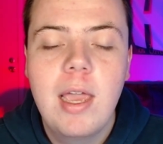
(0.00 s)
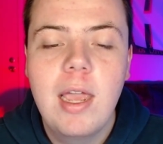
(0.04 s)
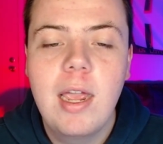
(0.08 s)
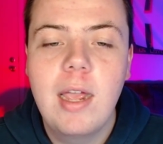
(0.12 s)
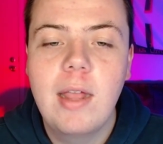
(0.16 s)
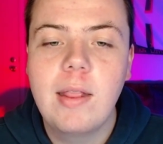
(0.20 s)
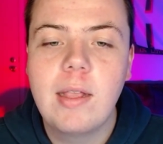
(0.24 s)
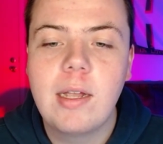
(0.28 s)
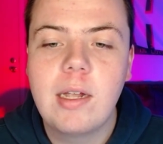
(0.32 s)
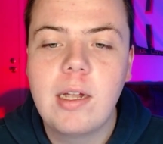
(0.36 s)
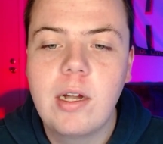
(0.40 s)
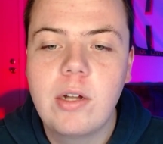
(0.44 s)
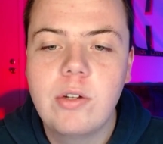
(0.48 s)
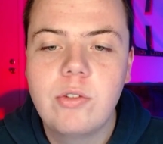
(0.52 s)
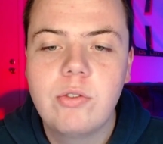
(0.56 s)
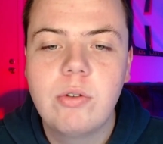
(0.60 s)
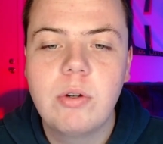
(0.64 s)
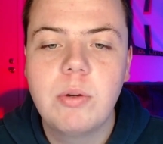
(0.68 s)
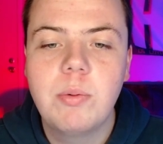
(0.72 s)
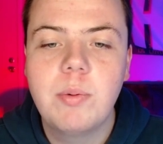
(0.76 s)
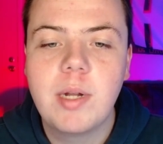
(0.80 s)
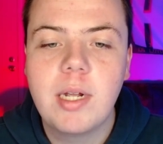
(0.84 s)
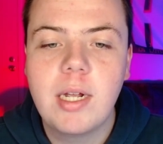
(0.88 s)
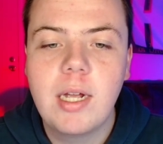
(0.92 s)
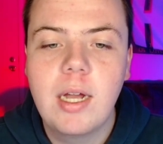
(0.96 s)
in the
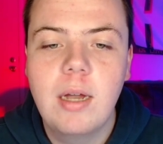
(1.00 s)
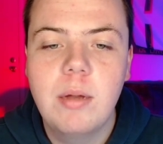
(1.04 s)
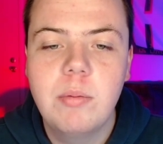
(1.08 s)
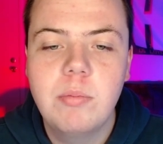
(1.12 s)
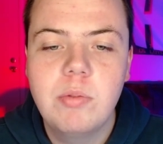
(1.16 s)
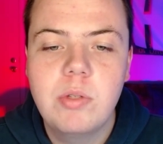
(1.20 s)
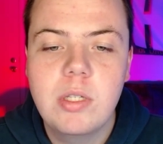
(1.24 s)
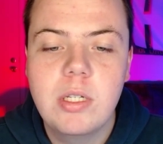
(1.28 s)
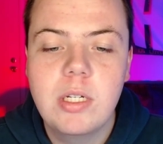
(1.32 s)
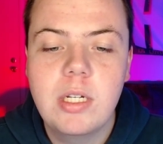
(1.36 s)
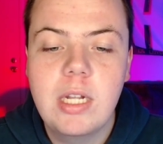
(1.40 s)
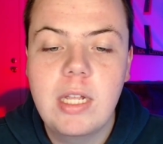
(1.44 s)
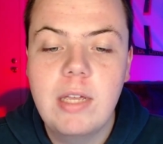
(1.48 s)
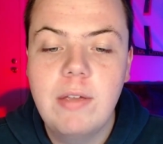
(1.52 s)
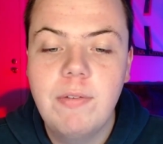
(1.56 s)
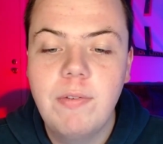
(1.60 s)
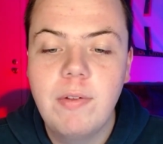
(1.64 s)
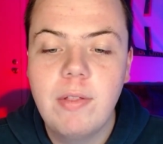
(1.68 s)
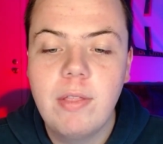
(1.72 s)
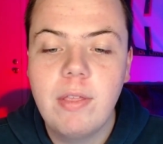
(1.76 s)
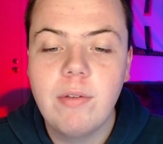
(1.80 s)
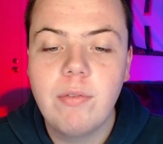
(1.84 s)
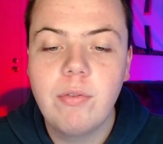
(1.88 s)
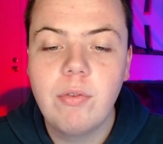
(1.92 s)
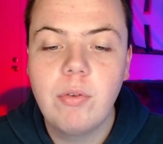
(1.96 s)
country when it comes to
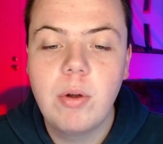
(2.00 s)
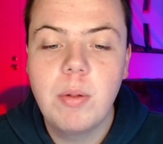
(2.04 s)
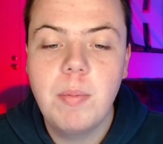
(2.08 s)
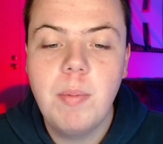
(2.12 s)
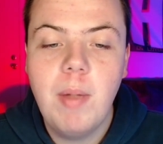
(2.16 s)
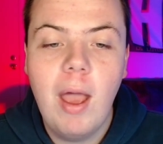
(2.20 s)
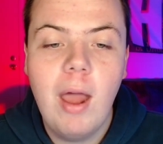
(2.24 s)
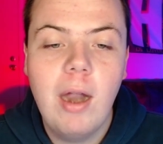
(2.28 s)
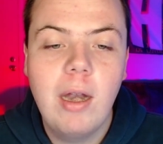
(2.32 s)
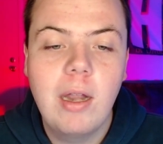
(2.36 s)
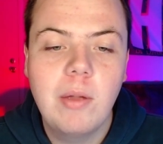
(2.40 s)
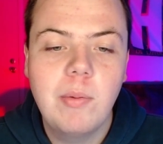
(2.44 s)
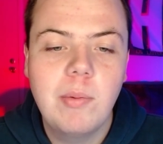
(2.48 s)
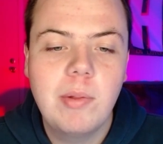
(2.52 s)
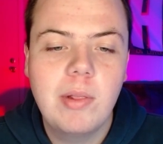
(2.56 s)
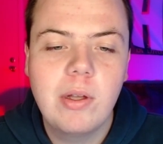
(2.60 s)
defensive rebounding.